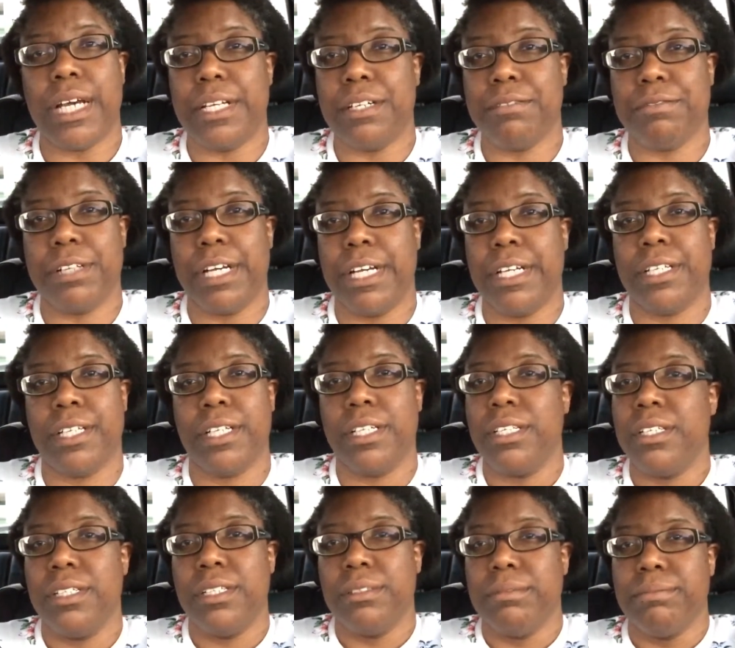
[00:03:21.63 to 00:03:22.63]
of like
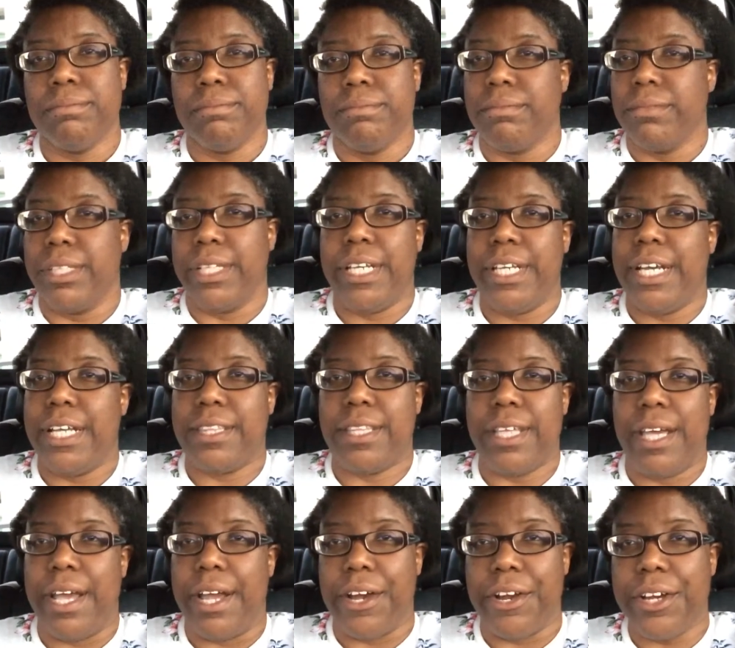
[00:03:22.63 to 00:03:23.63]
looking at
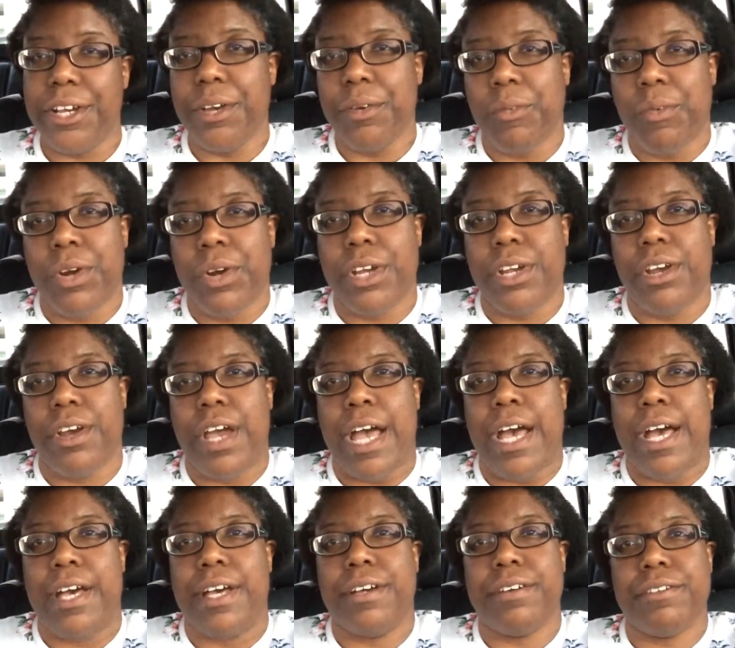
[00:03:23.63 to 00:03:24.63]
the area where you're
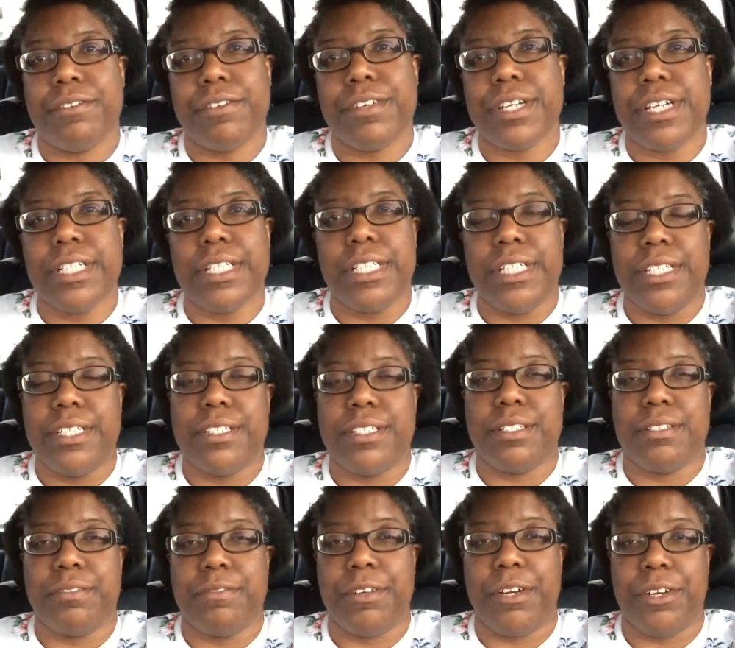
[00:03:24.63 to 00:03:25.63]
at really is
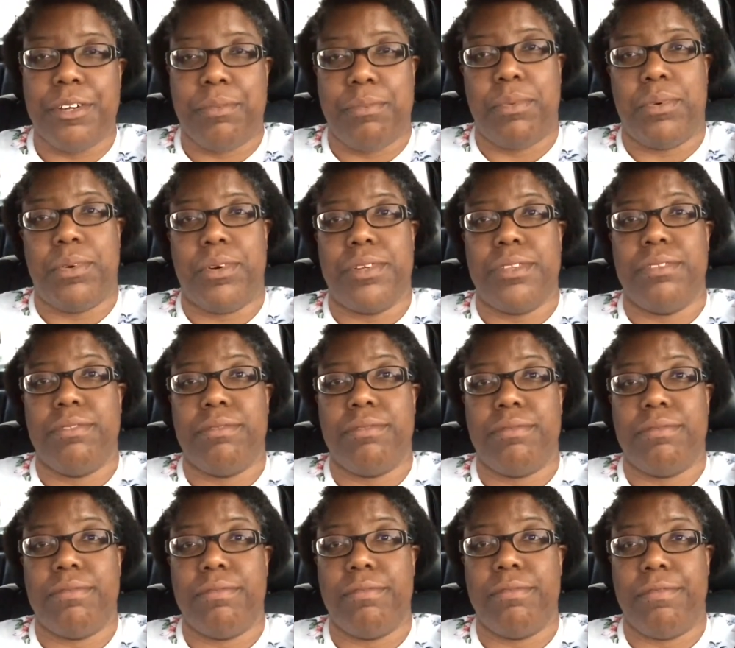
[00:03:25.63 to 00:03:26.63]
a very important
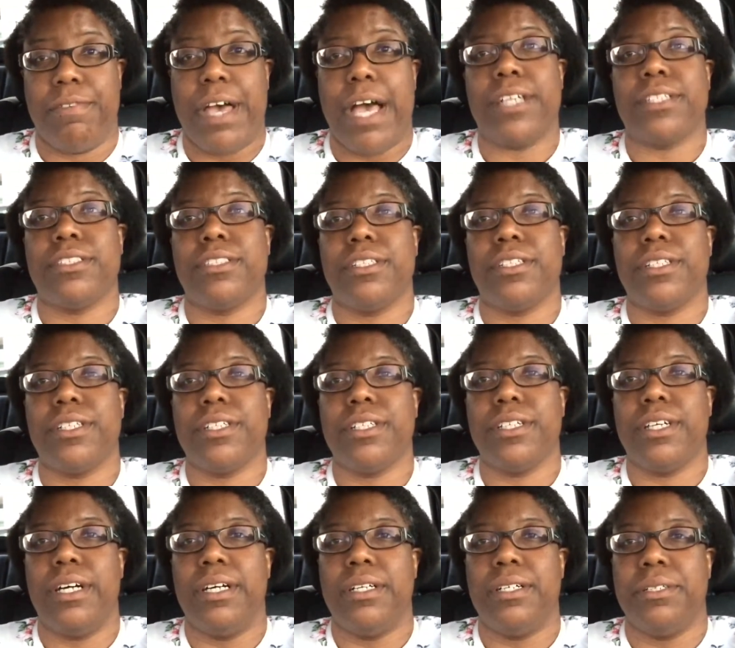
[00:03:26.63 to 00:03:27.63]

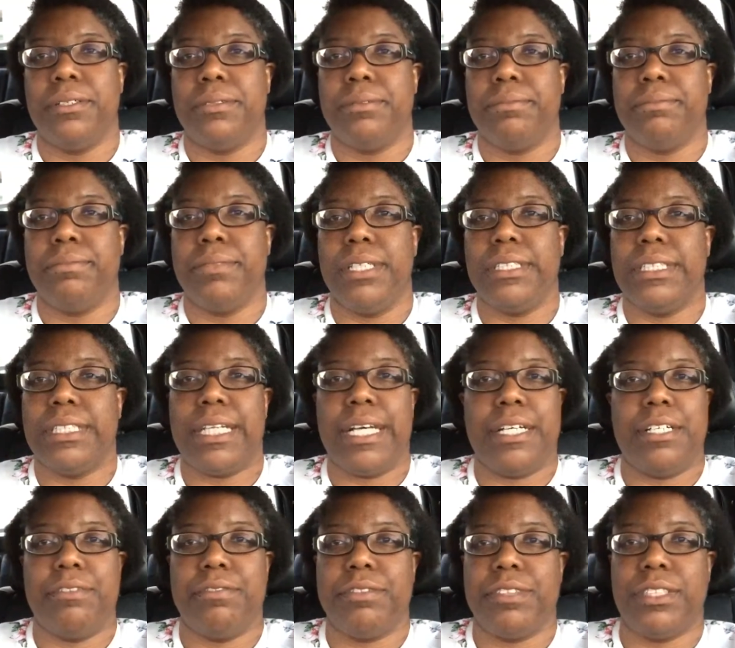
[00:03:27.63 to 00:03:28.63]
factor. Is it
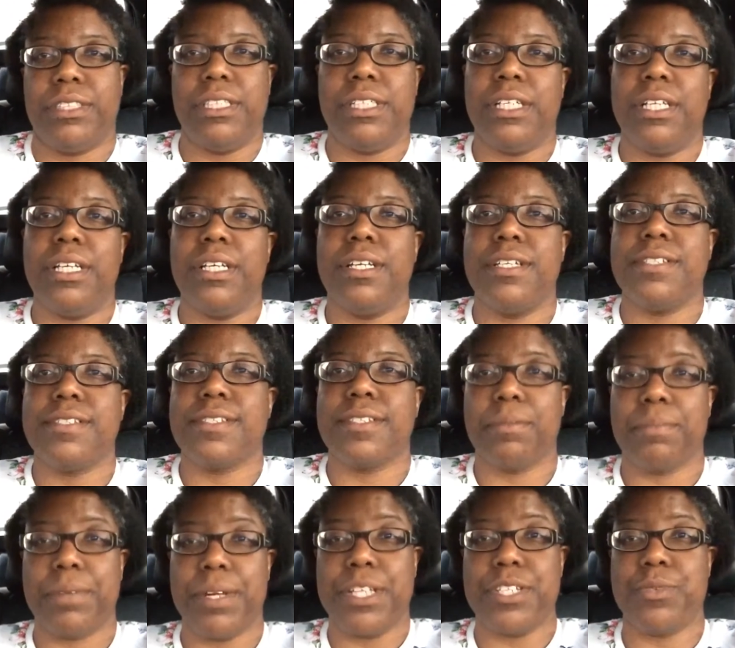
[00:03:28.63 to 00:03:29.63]
kind of a city? Is it
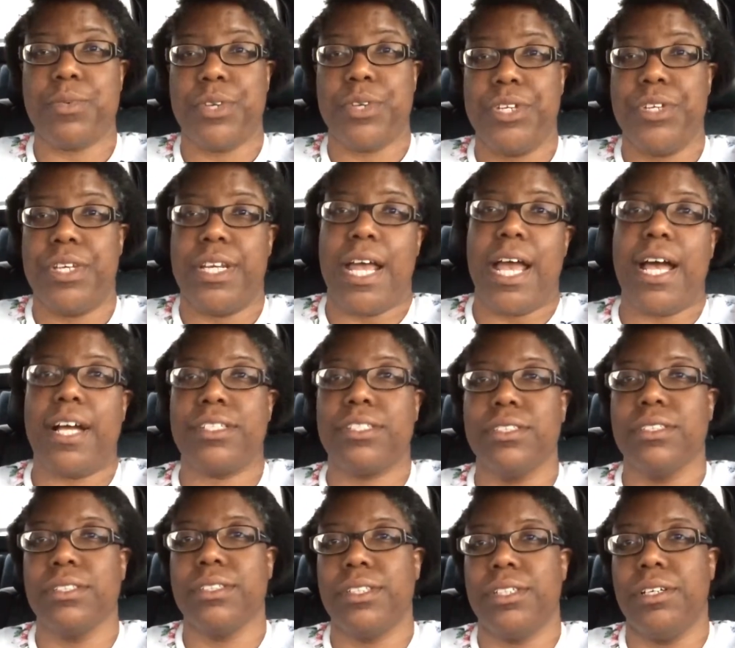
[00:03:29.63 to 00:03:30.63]
a place where you can
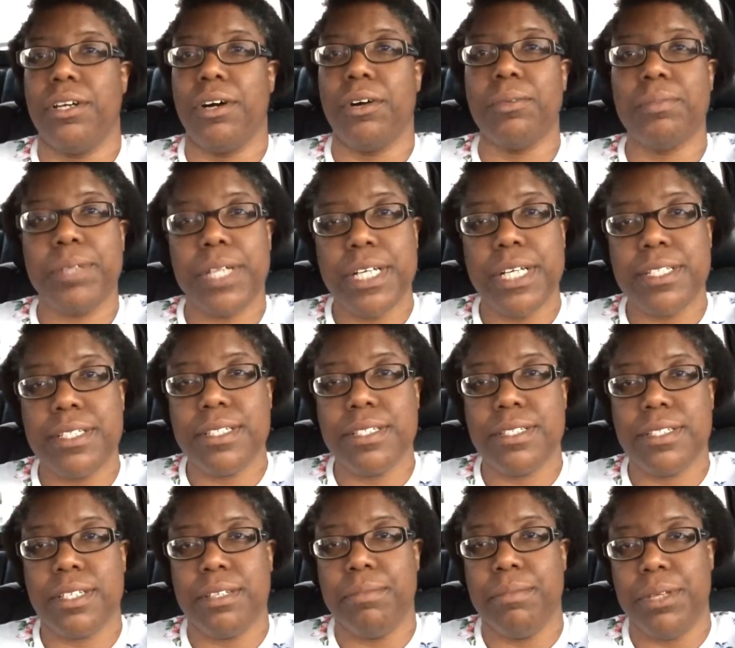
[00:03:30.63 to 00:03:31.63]
actually go
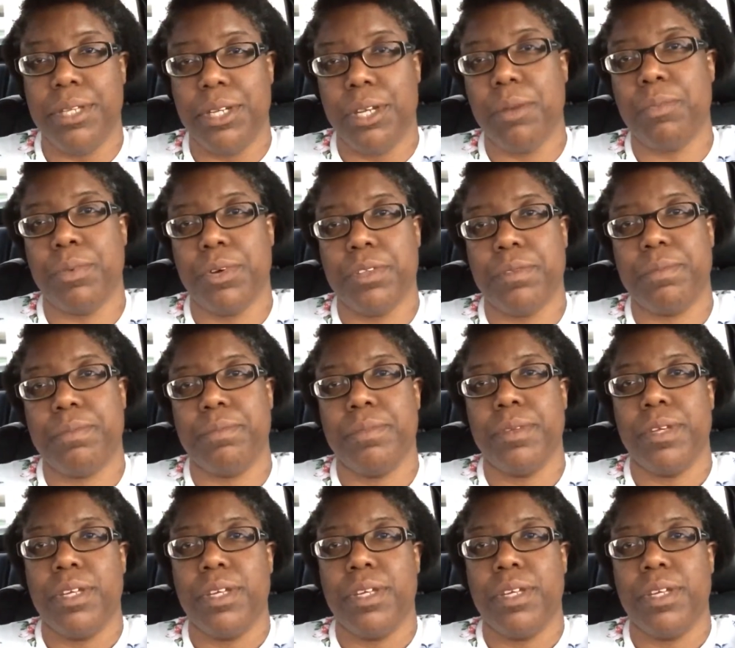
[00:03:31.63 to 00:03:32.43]
places and meet up with